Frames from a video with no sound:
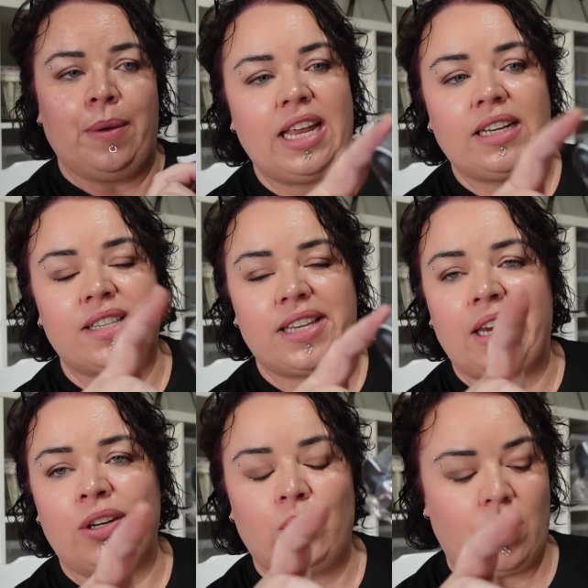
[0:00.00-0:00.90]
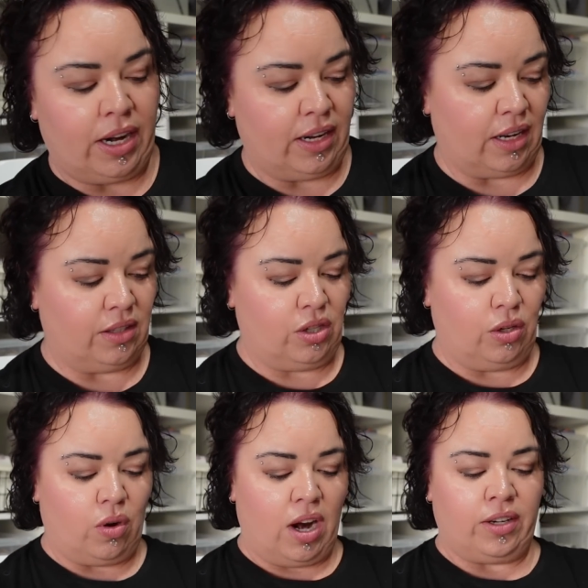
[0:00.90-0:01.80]
dead skin grinder to
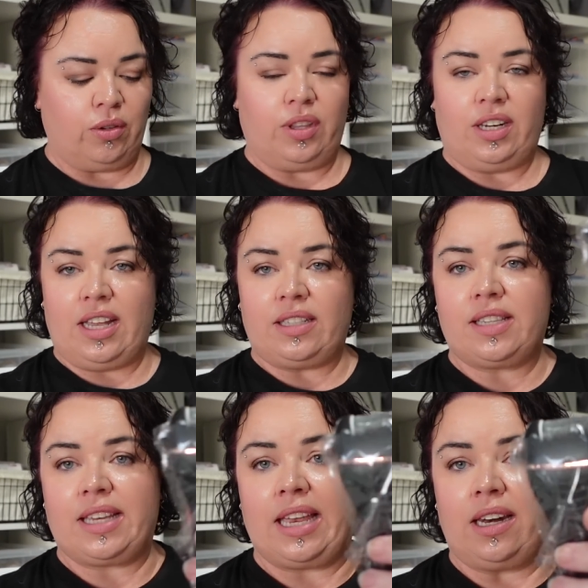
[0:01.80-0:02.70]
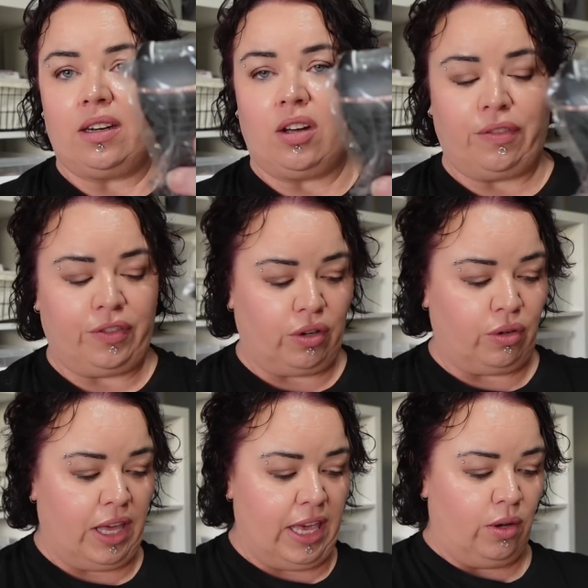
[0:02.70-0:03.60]
grind all the dead skin off
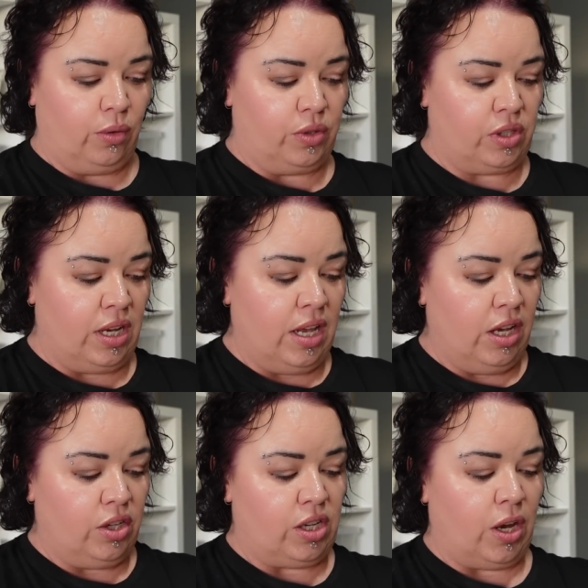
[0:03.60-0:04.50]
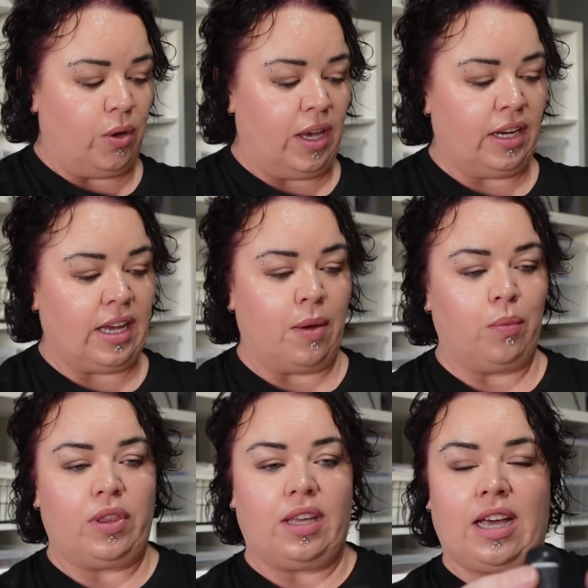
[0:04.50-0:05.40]
your heels. So it come
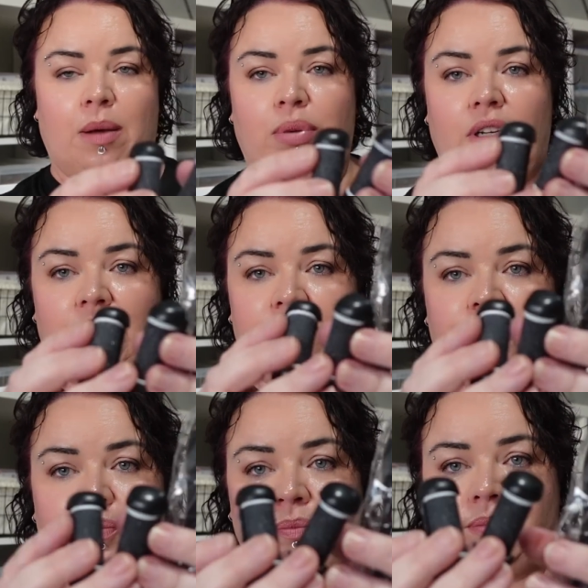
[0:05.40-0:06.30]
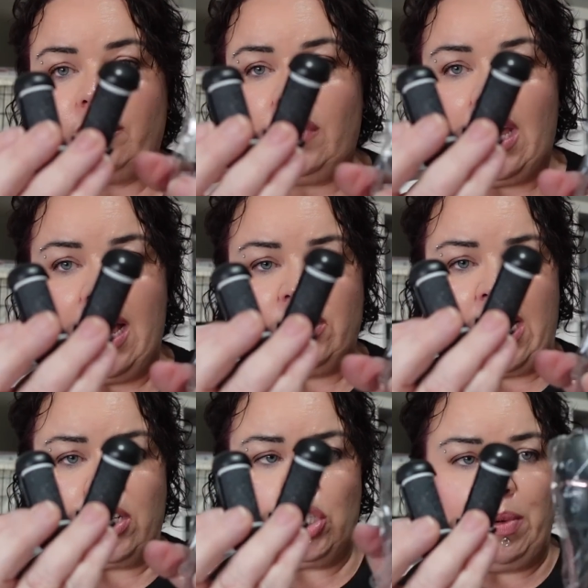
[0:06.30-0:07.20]
with a couple of
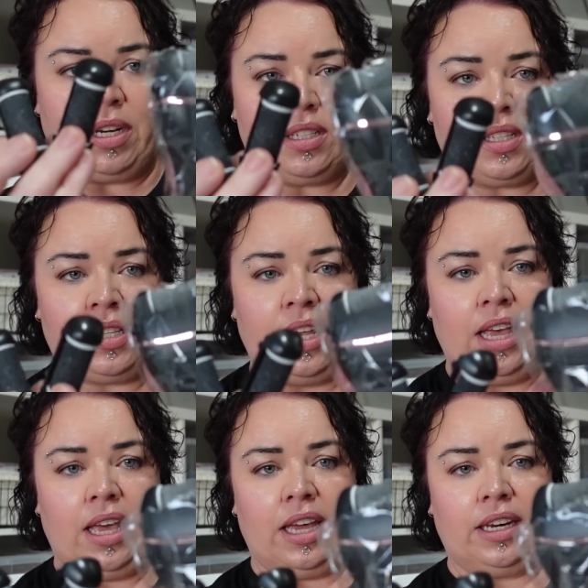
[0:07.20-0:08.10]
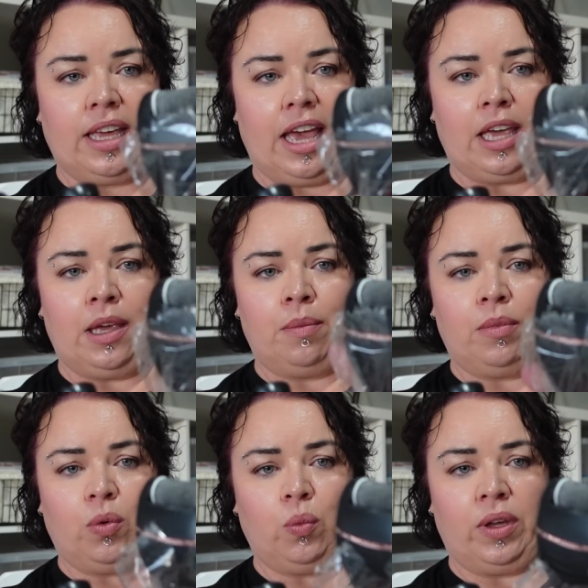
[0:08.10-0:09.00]
attachments. It came
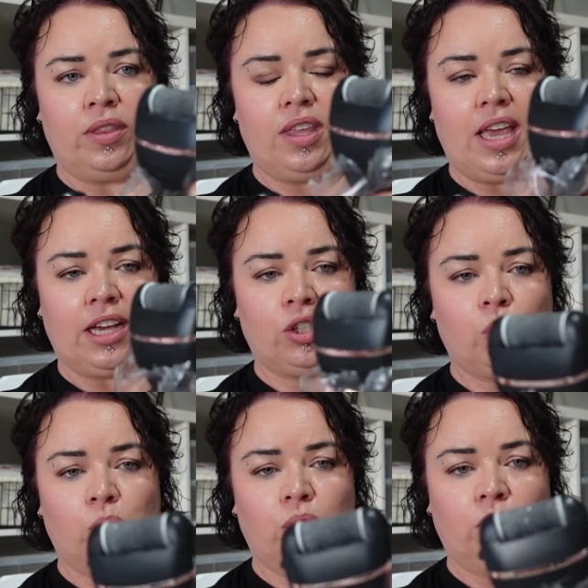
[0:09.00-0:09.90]
with the actual